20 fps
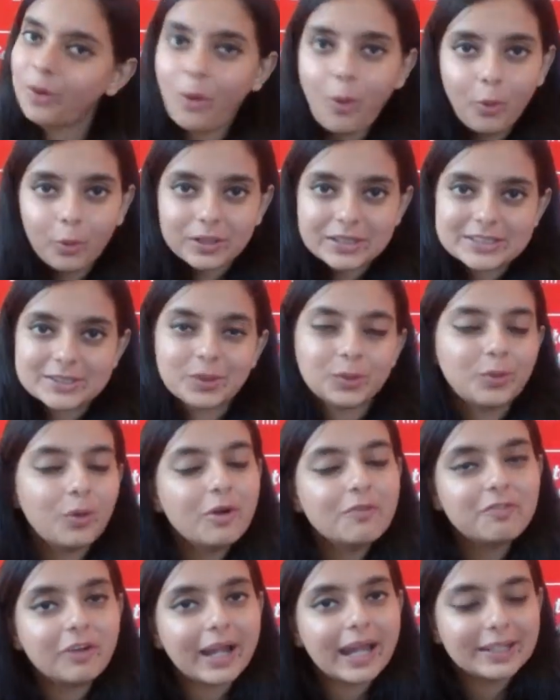code. So
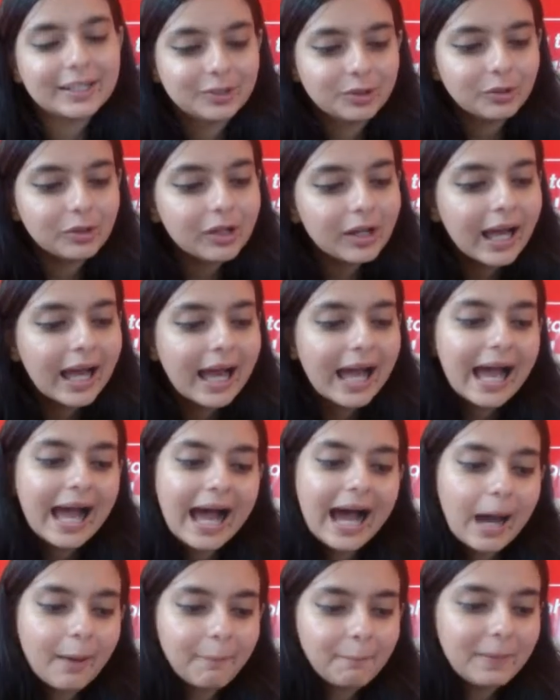don't forget to
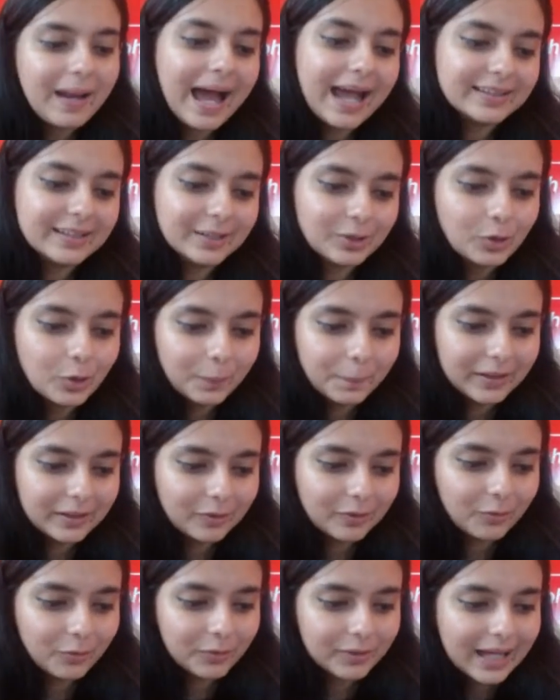apply the coupon
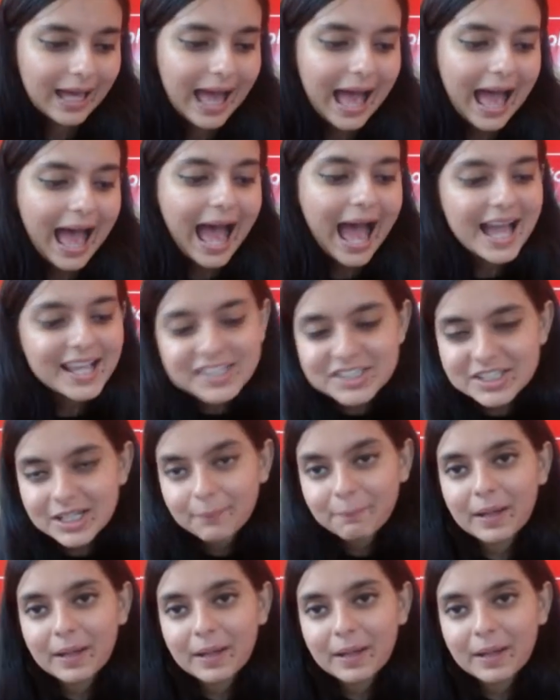code. Anji